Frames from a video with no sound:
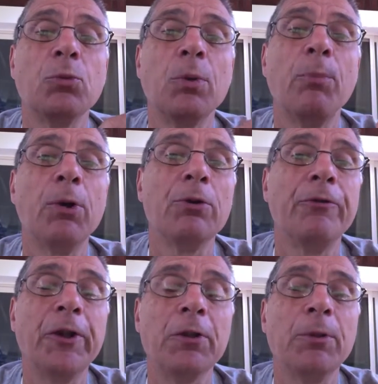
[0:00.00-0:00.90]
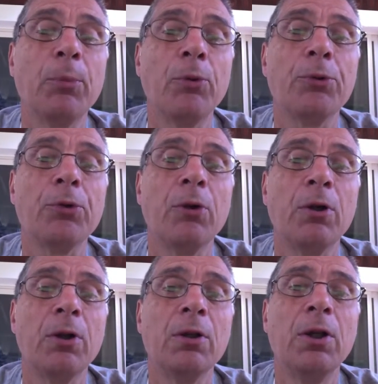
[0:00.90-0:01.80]
where both variables
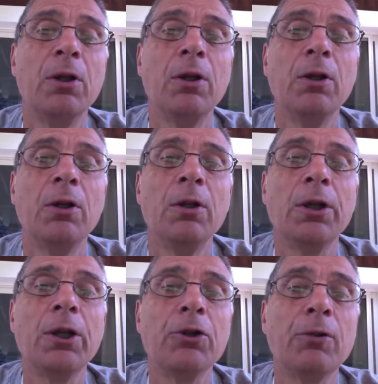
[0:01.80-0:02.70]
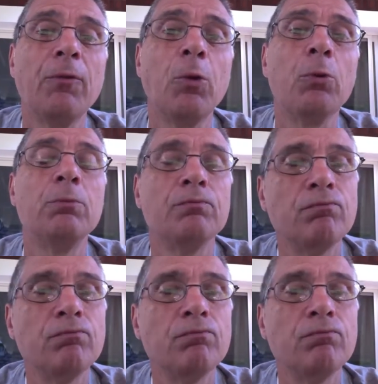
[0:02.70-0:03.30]
are interval